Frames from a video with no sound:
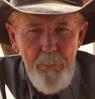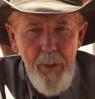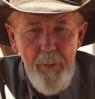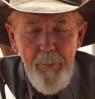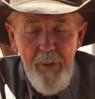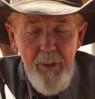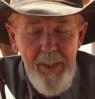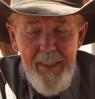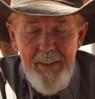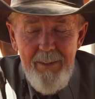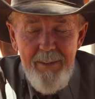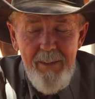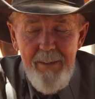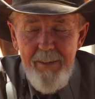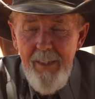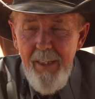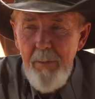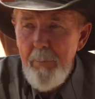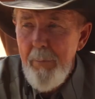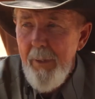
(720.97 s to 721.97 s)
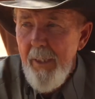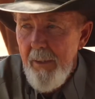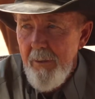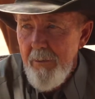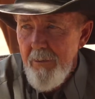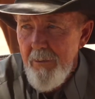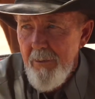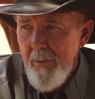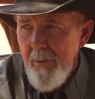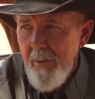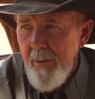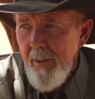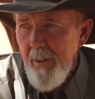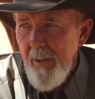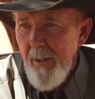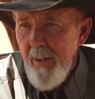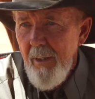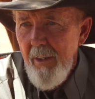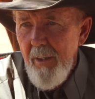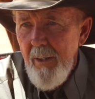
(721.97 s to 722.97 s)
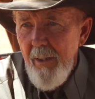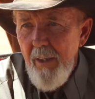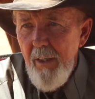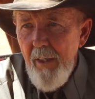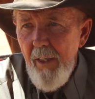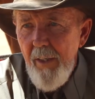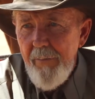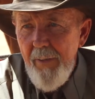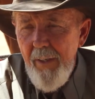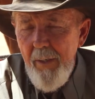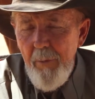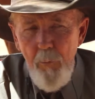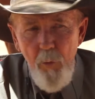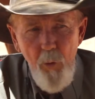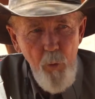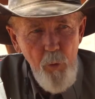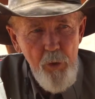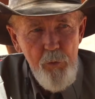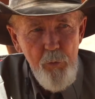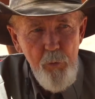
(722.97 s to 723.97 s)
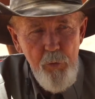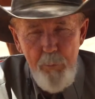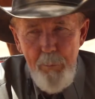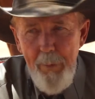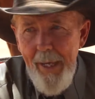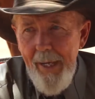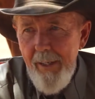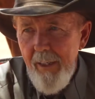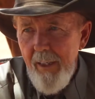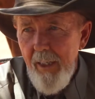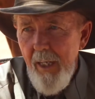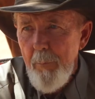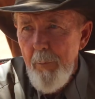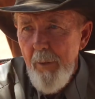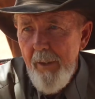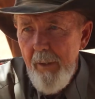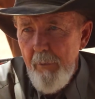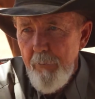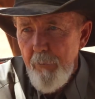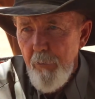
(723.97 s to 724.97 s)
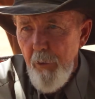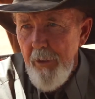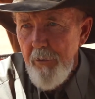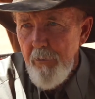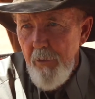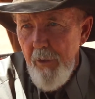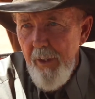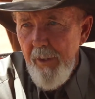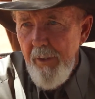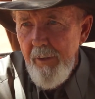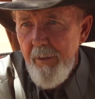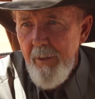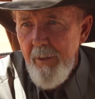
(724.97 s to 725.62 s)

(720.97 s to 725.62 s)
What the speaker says: less than 10 minutes. And that horse was backing up like a freight train.